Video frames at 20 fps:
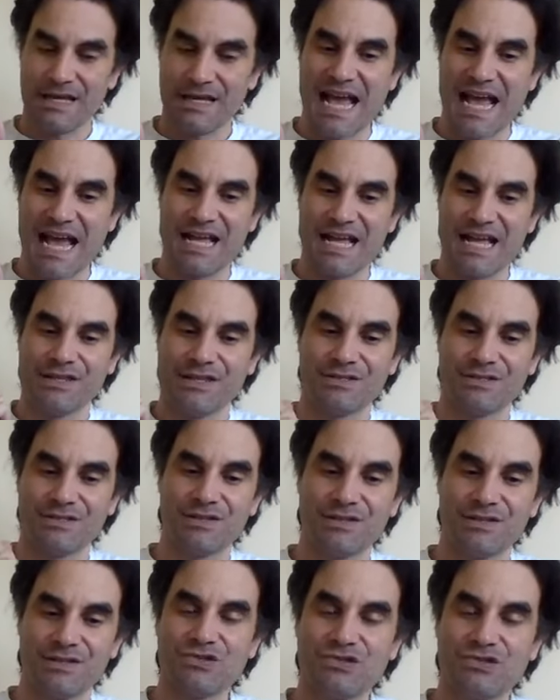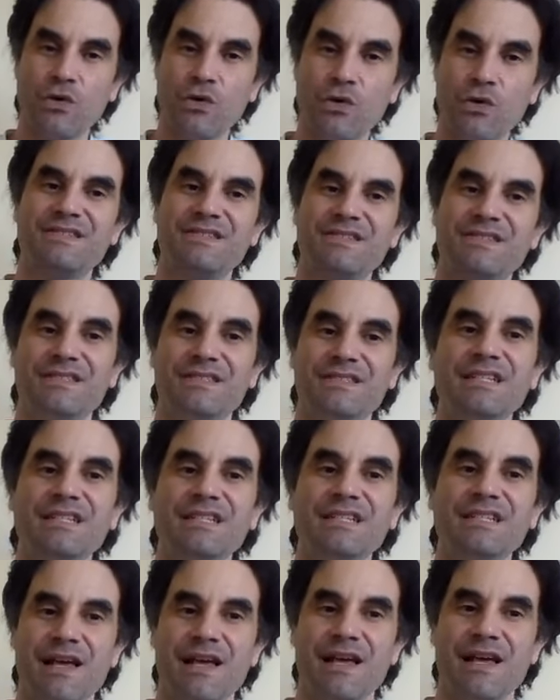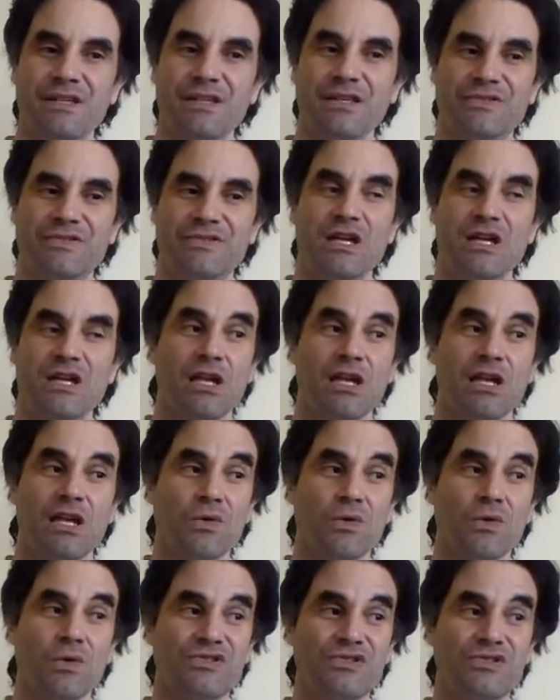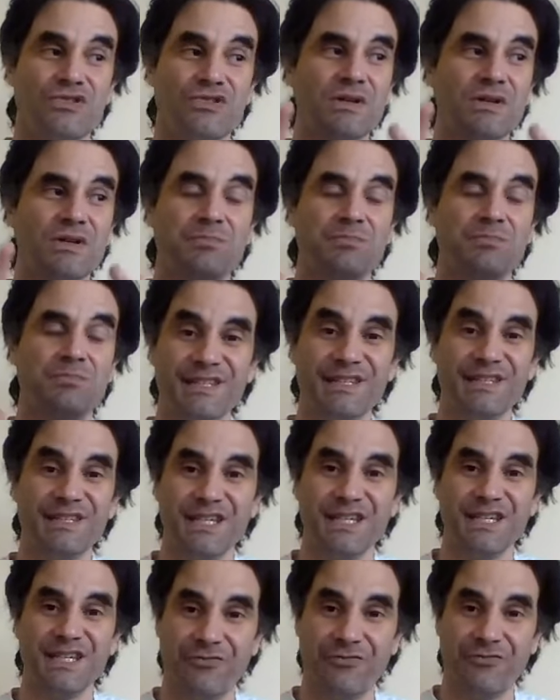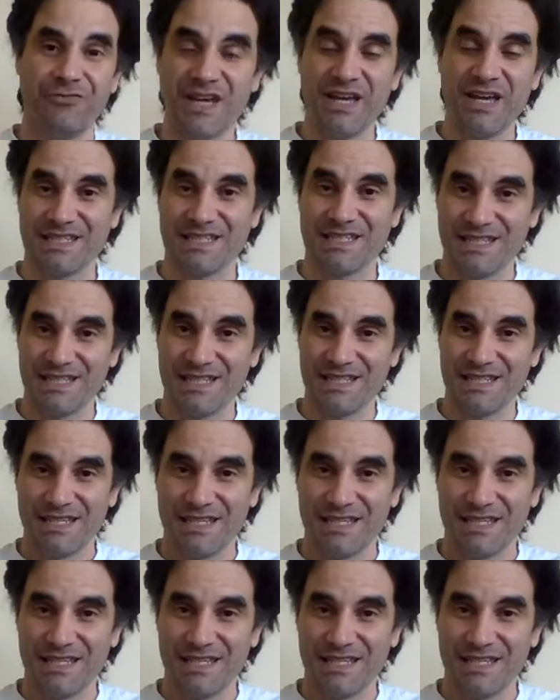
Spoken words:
and the stories and details were so completely fit